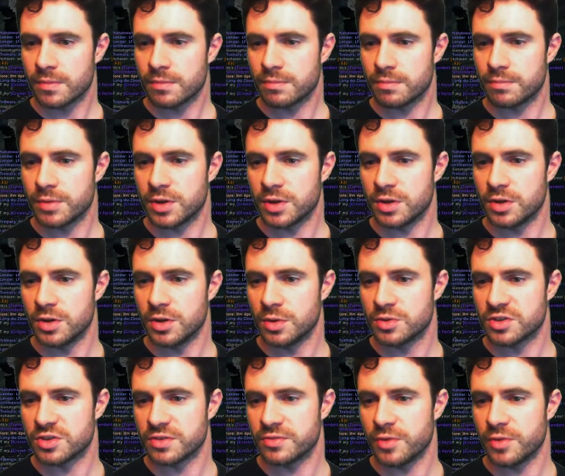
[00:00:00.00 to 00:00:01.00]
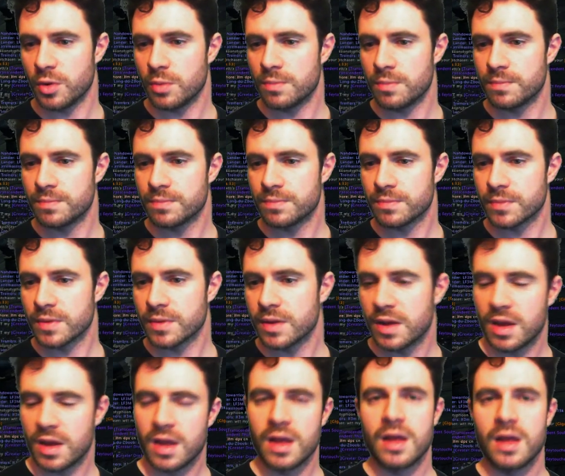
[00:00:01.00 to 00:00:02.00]
Beautiful.
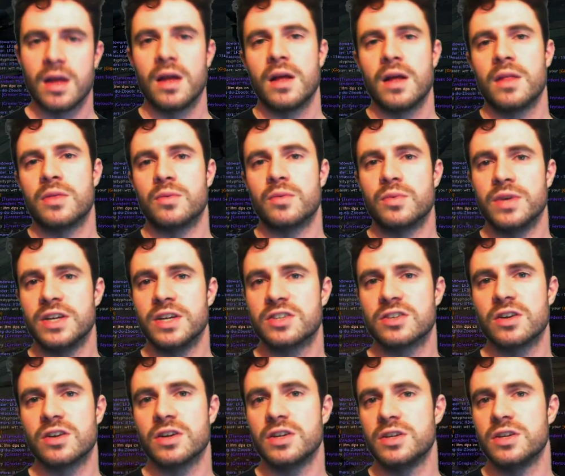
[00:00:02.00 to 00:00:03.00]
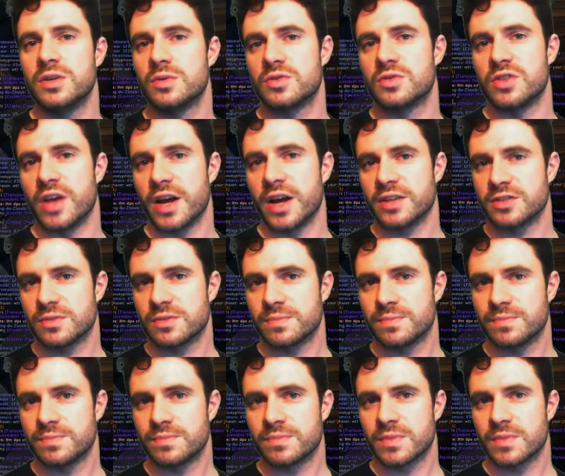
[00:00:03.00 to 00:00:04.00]
The reason I use that
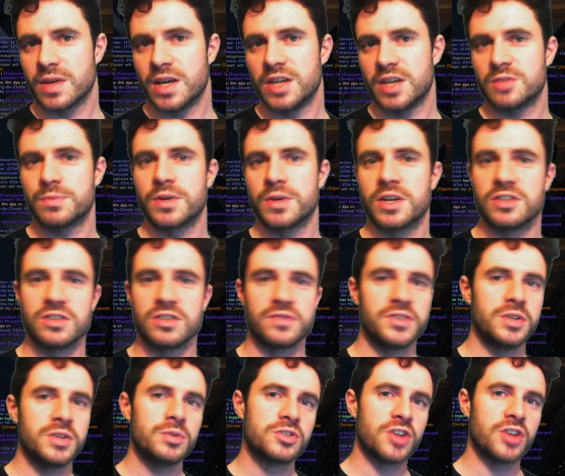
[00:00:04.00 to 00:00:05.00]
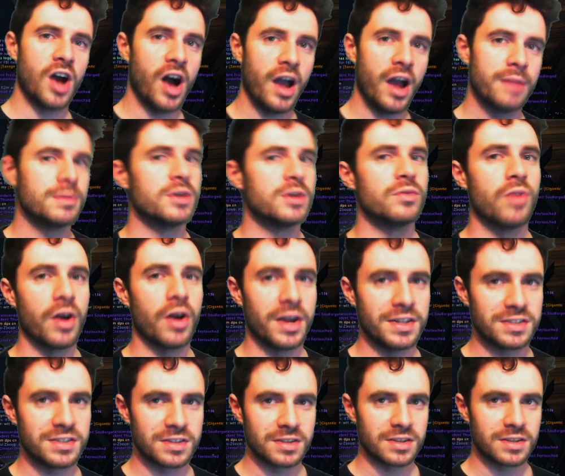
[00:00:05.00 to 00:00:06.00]
is because if you time it
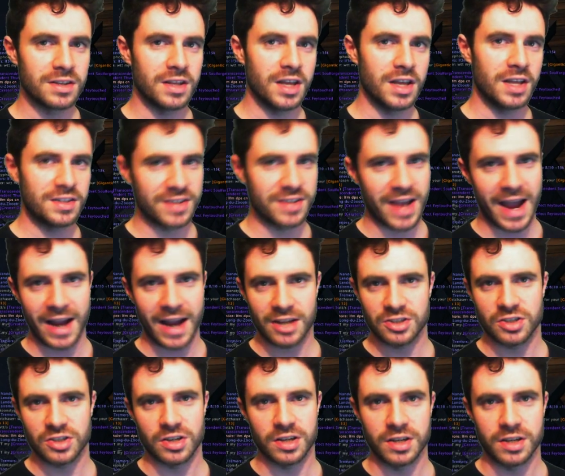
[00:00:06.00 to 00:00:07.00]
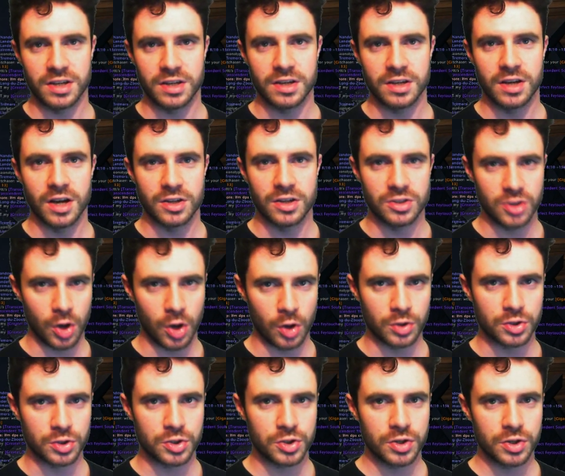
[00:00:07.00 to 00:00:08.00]
right, it's actually a
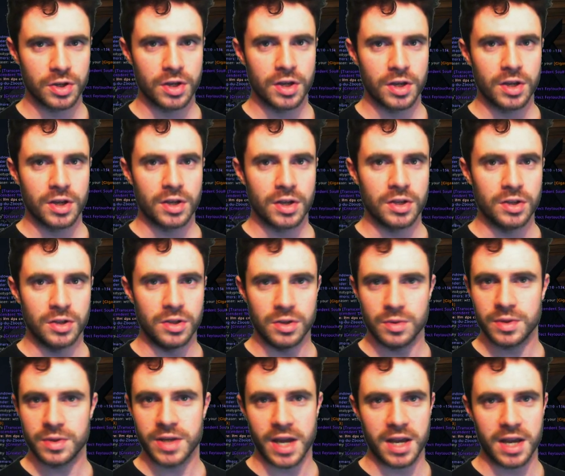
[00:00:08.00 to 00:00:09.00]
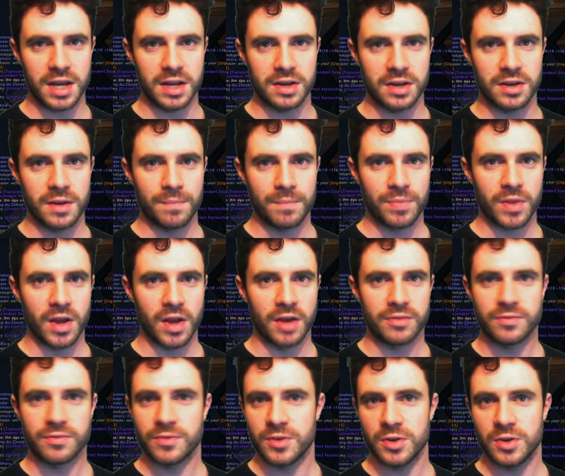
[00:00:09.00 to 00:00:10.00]
dodge. You gain a
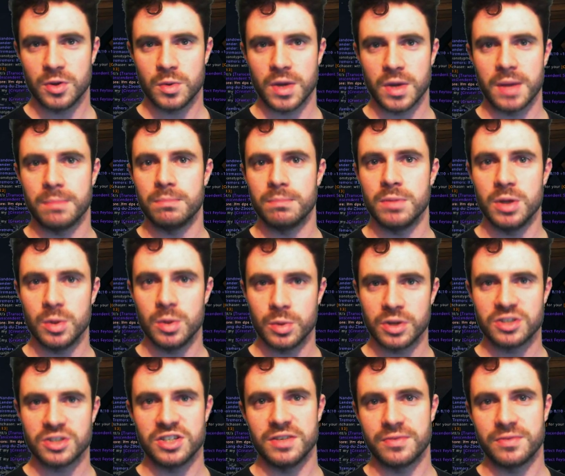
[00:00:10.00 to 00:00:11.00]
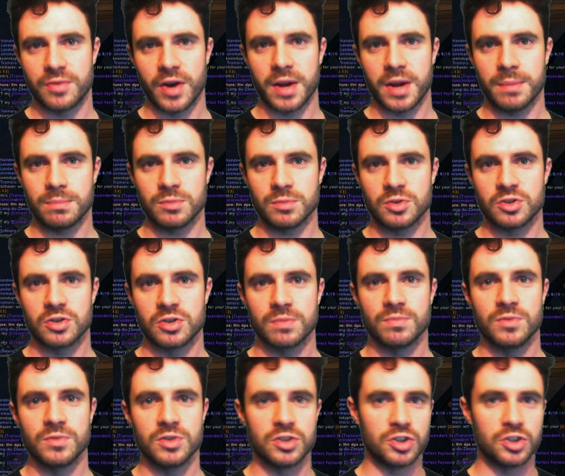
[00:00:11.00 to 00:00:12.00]
few immunity frames
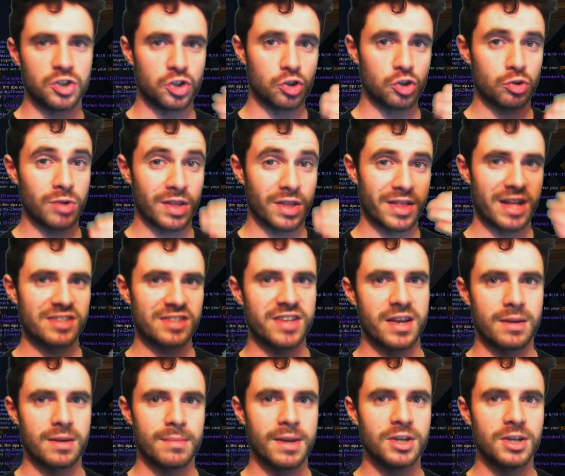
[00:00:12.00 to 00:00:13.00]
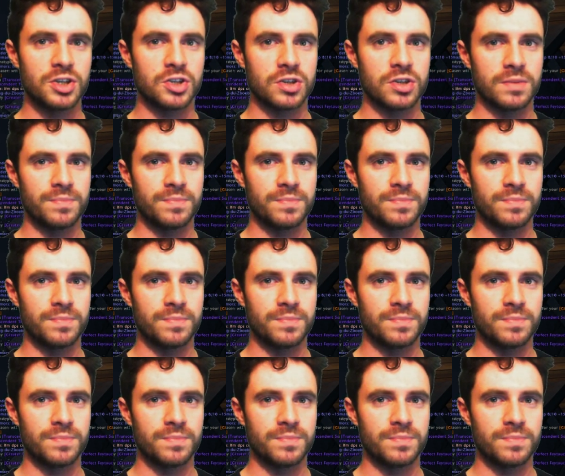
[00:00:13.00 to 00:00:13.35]
during that animation.